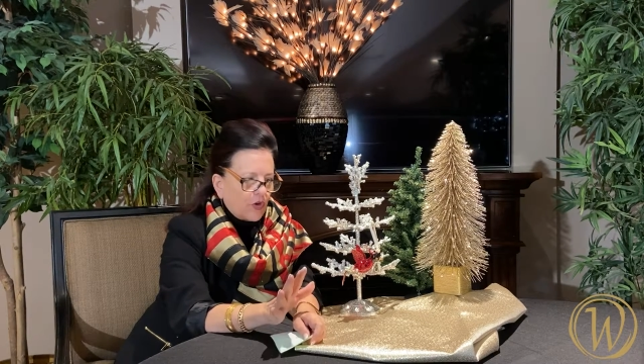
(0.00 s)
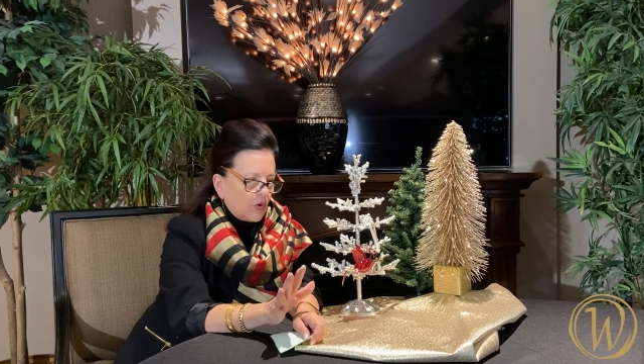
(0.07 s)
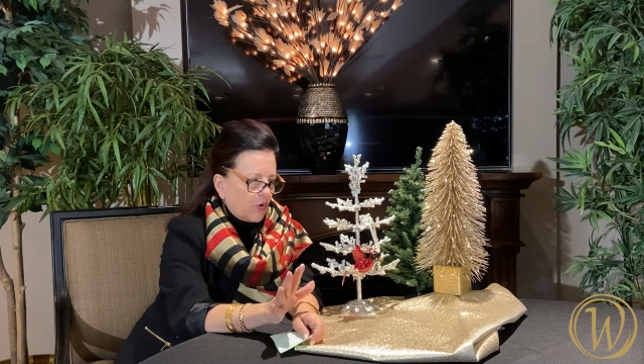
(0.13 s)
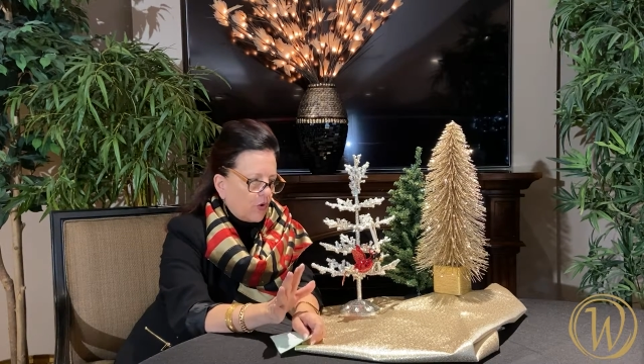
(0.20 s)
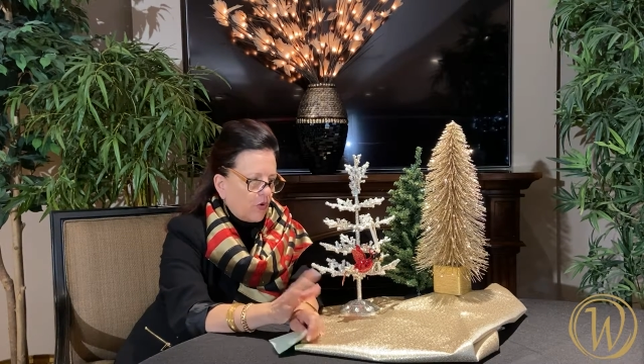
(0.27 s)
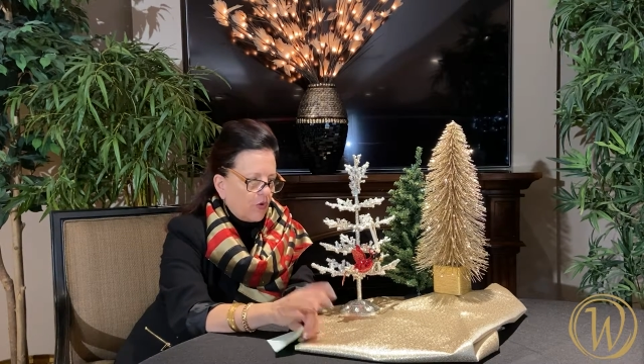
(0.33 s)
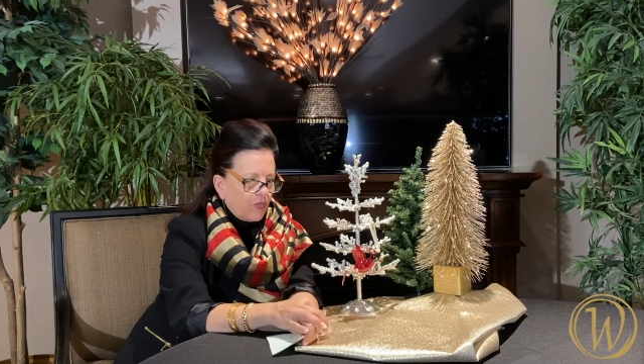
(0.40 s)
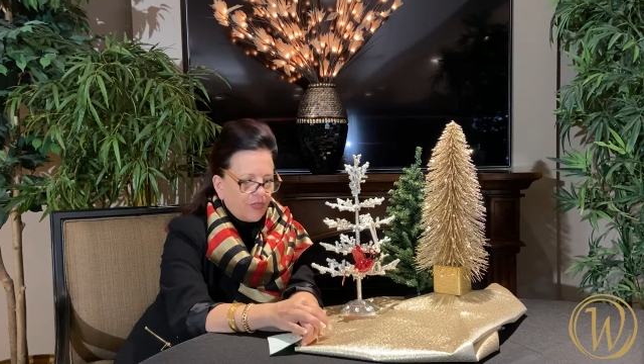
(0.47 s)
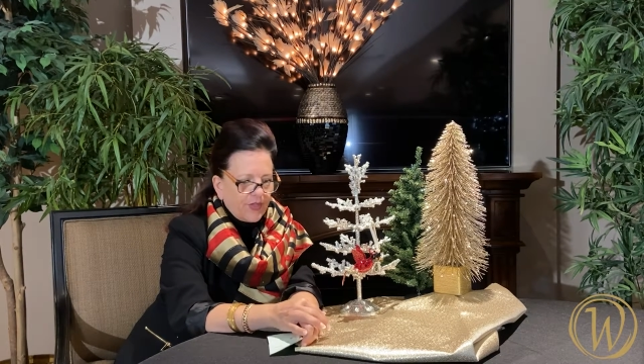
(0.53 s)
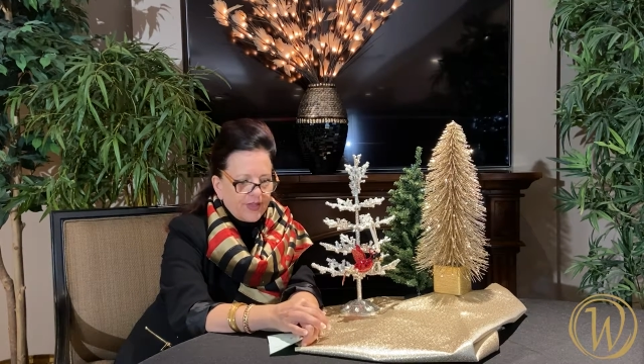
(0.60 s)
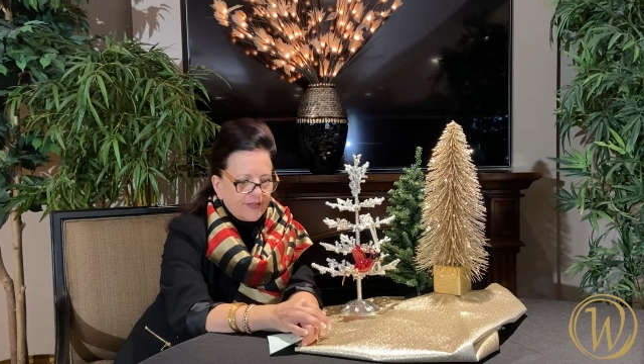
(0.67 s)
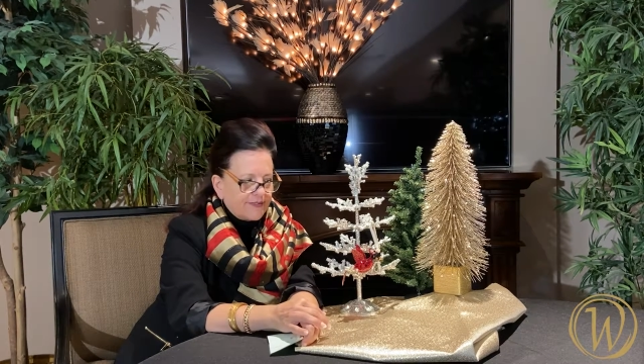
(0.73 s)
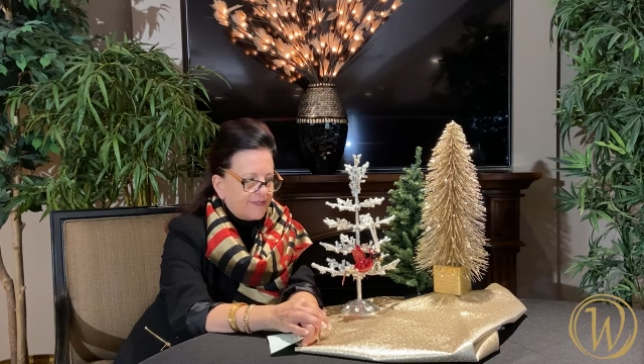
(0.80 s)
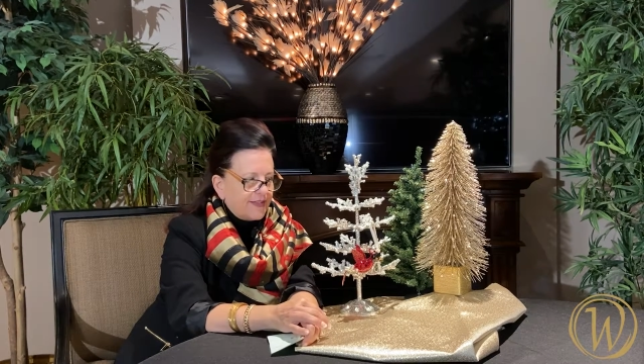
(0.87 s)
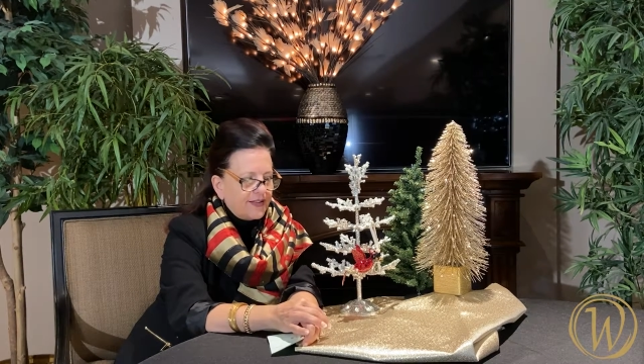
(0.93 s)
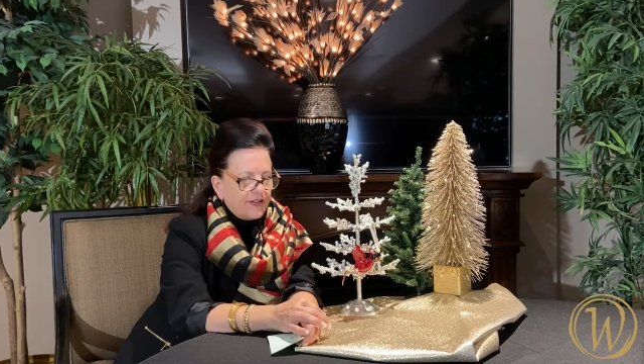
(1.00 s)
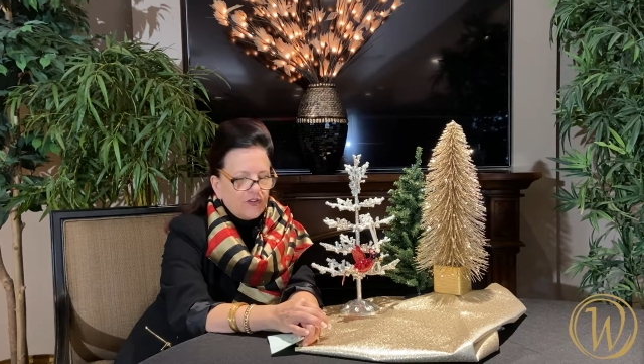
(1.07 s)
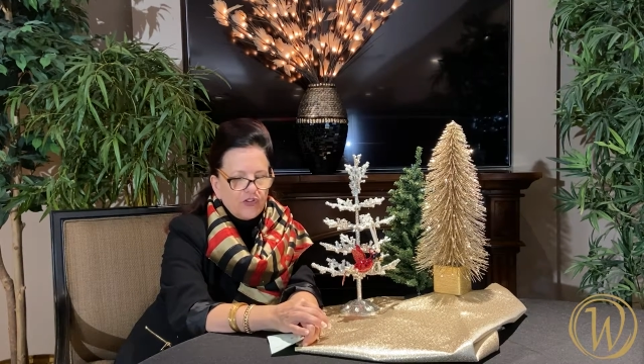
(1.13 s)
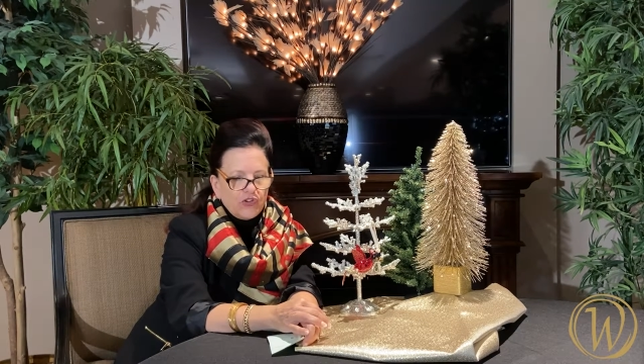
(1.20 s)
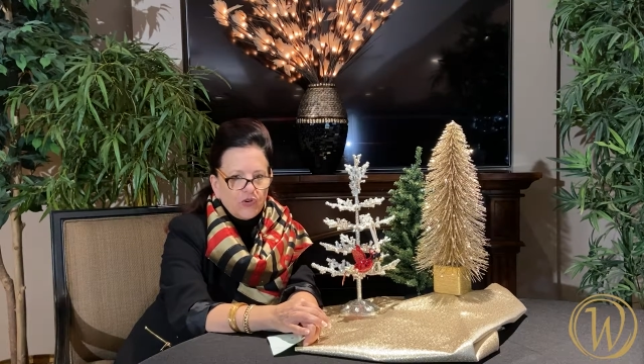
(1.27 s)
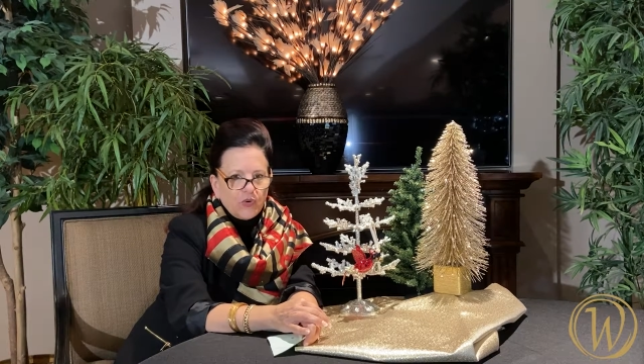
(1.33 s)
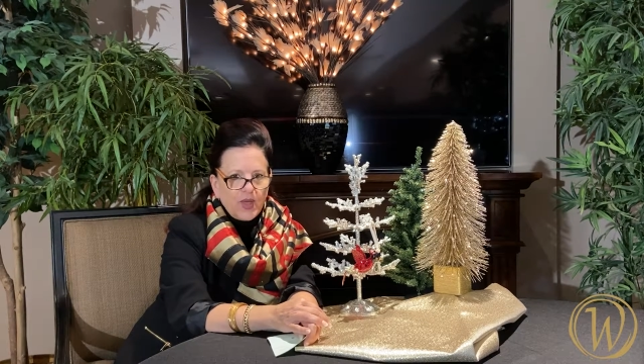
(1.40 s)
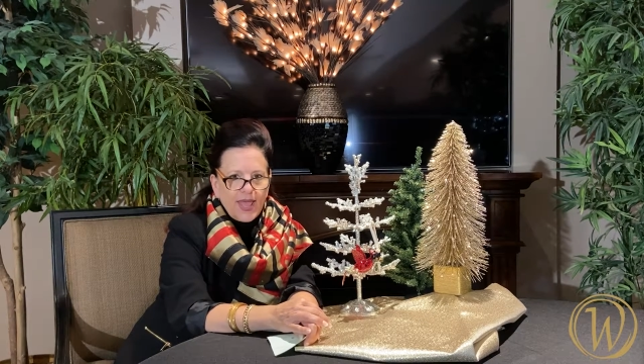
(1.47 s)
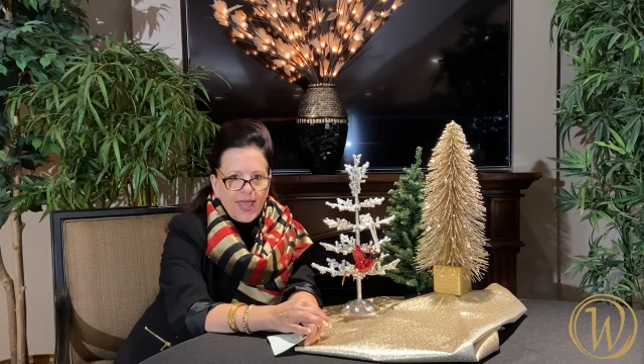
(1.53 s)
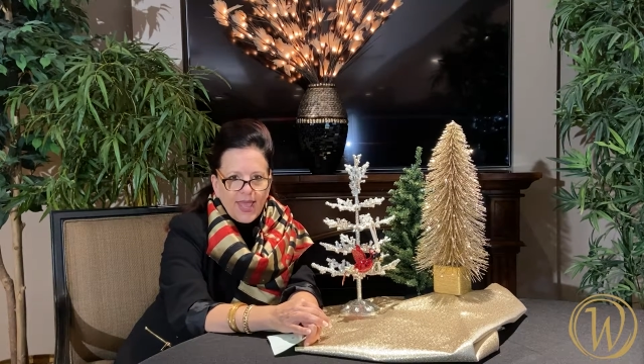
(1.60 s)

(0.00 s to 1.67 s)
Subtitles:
Google things said to do,